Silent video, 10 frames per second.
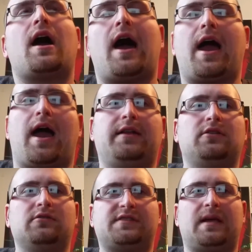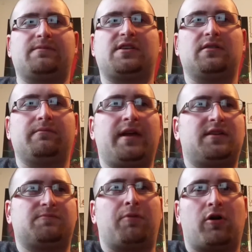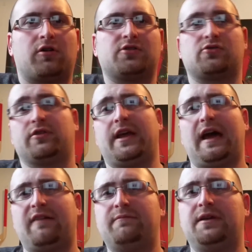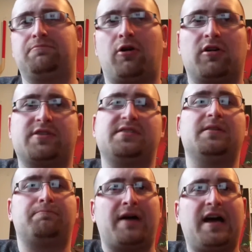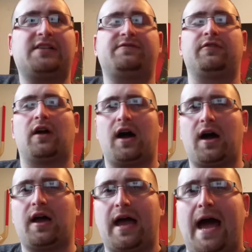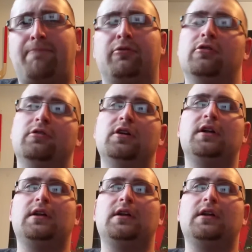I know Samsung makes parts, or they have made parts in the past for Apple.